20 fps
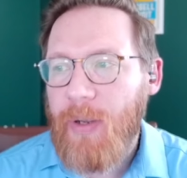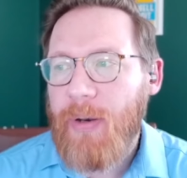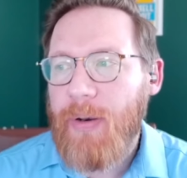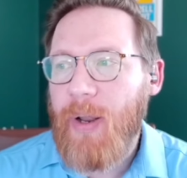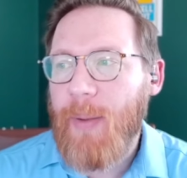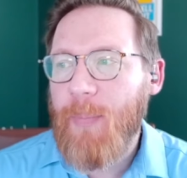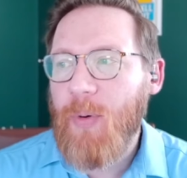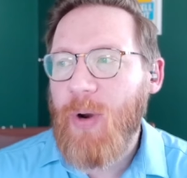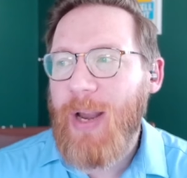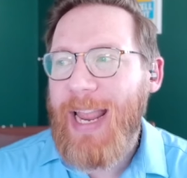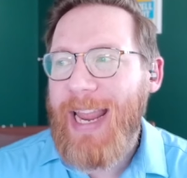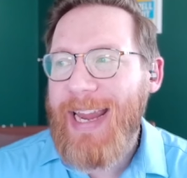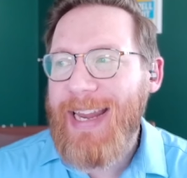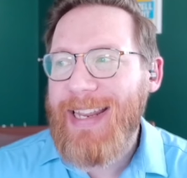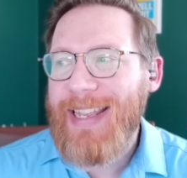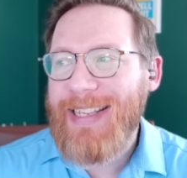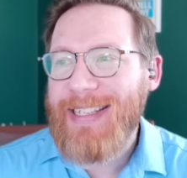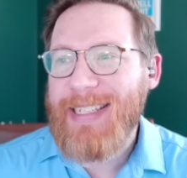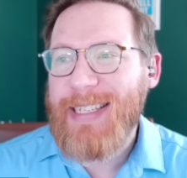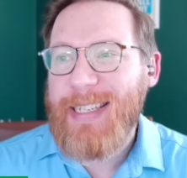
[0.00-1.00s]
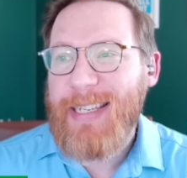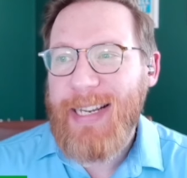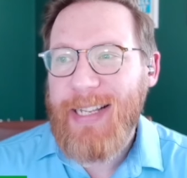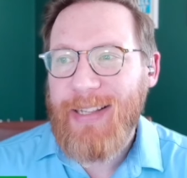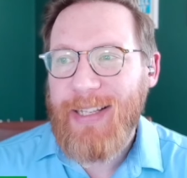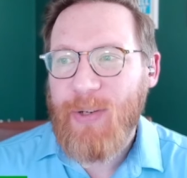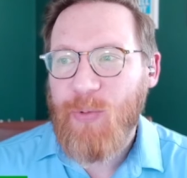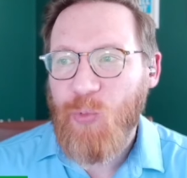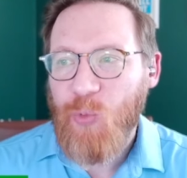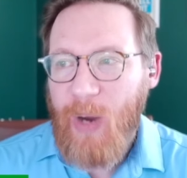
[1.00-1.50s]
Number 8 is
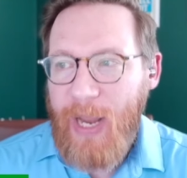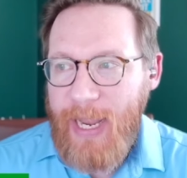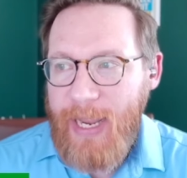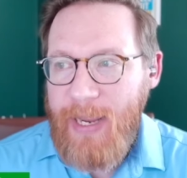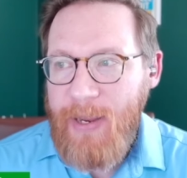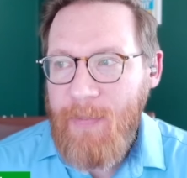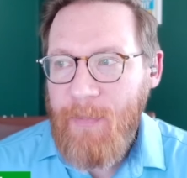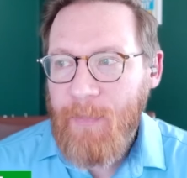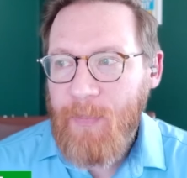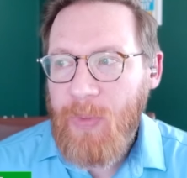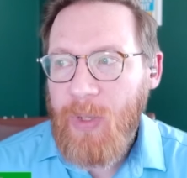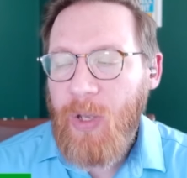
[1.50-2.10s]
Dylan Ray,